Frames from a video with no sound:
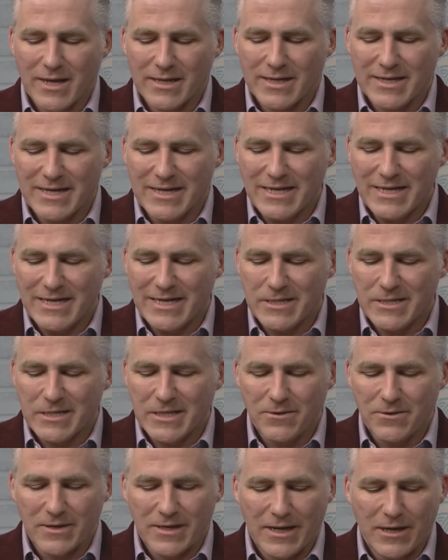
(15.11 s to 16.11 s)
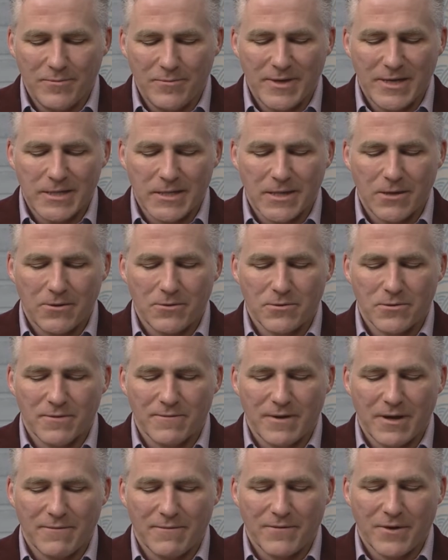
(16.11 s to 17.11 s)
And he is here to help. He's the owner and
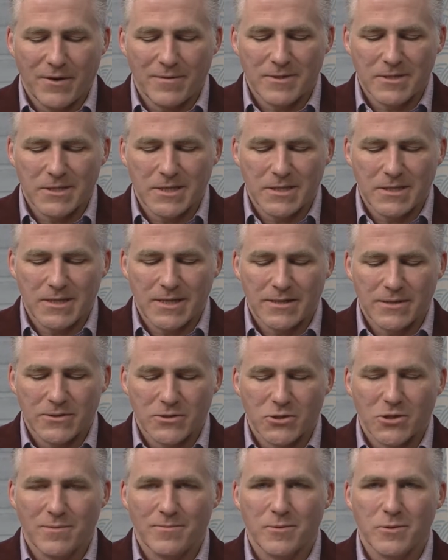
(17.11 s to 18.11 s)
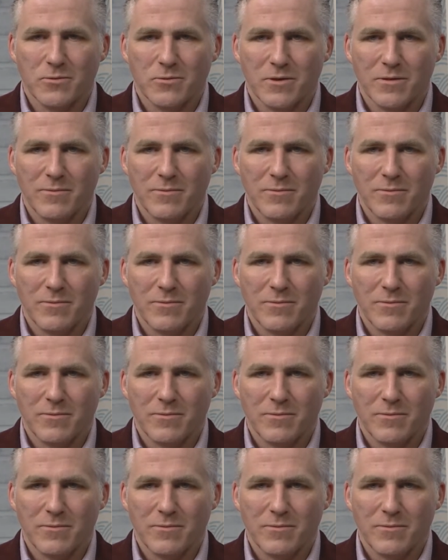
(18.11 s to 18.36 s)
a pharmacist at Shoppers Drug